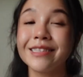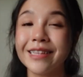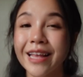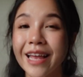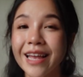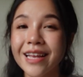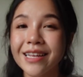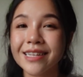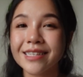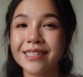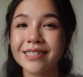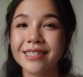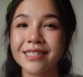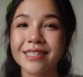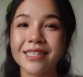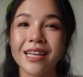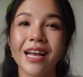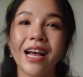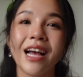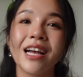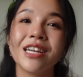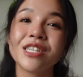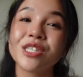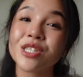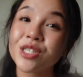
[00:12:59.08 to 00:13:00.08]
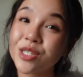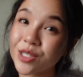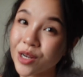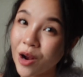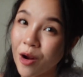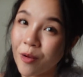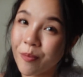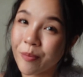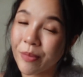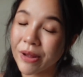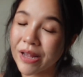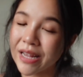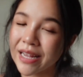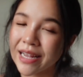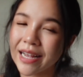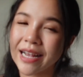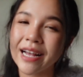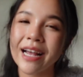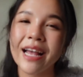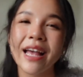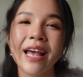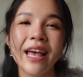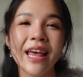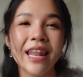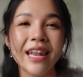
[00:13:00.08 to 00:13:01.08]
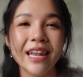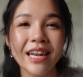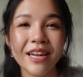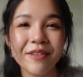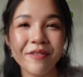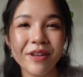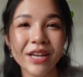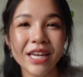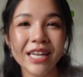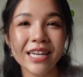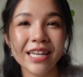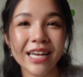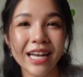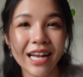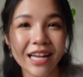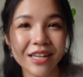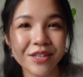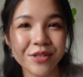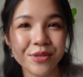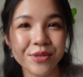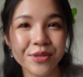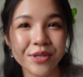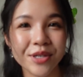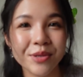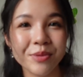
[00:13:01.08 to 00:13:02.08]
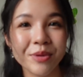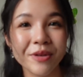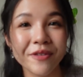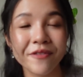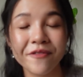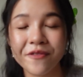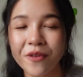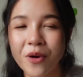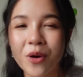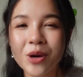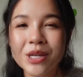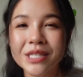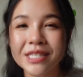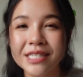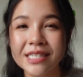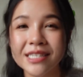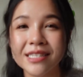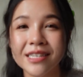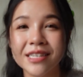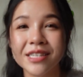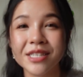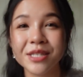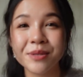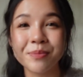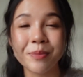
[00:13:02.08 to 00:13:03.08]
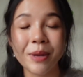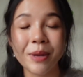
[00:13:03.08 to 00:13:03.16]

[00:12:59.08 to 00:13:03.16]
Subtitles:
Next, shopping. Living in a country with 4 seasons